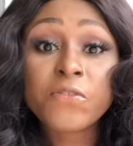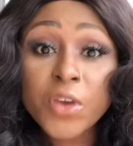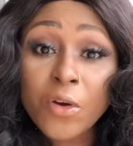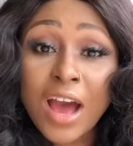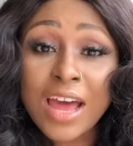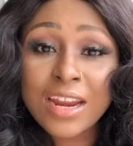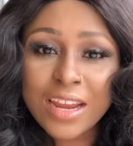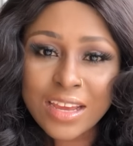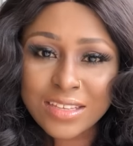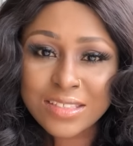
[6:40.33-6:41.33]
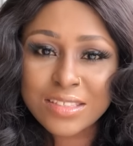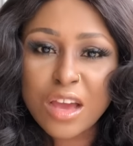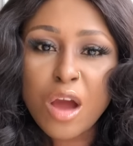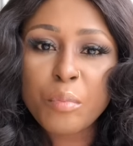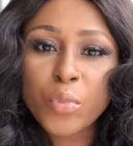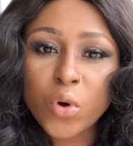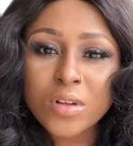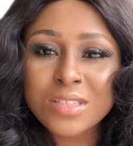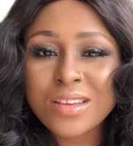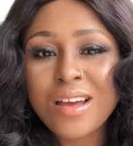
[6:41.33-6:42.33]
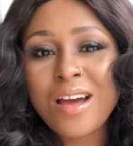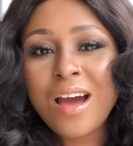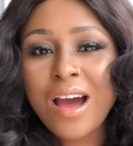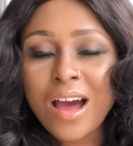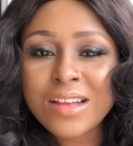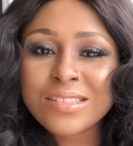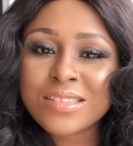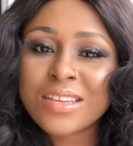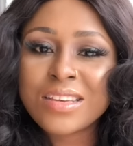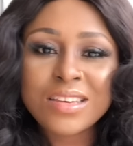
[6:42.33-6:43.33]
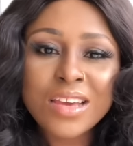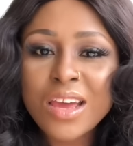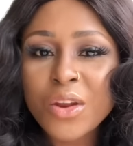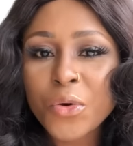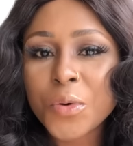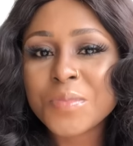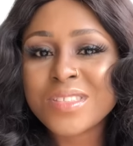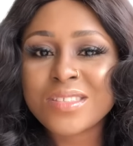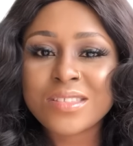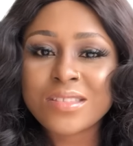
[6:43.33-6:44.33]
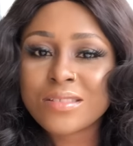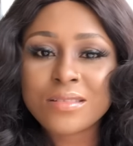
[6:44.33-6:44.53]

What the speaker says: Feel her legs, butt, hands, earlobes,